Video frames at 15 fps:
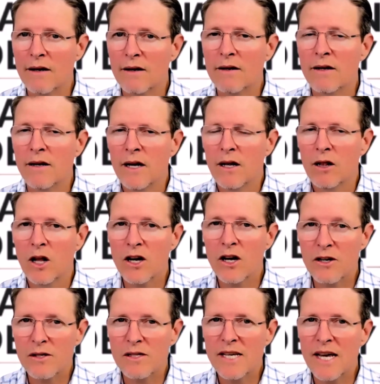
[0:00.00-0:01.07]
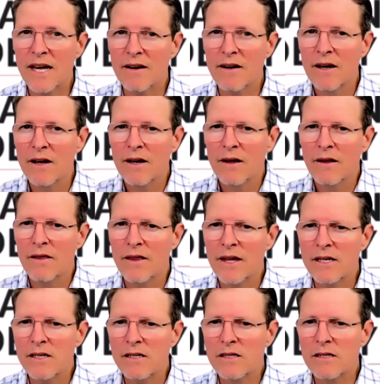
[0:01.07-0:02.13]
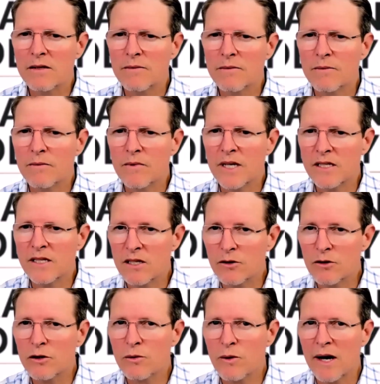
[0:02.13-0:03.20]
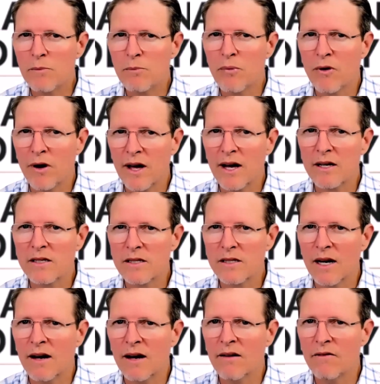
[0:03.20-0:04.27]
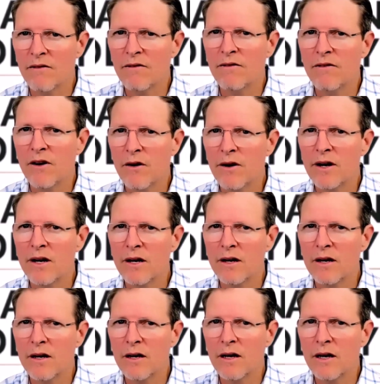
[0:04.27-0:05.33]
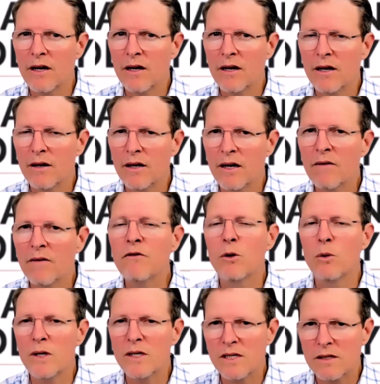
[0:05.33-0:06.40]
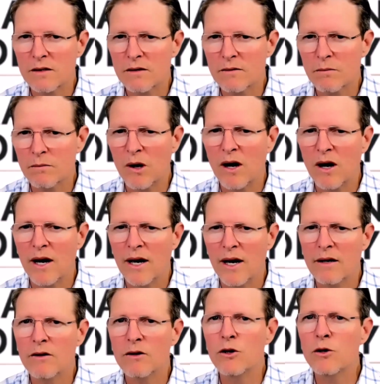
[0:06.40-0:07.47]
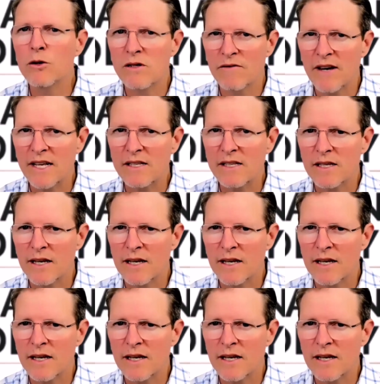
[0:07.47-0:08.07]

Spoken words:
And like you said, these these interest rate products are very influenced by news events.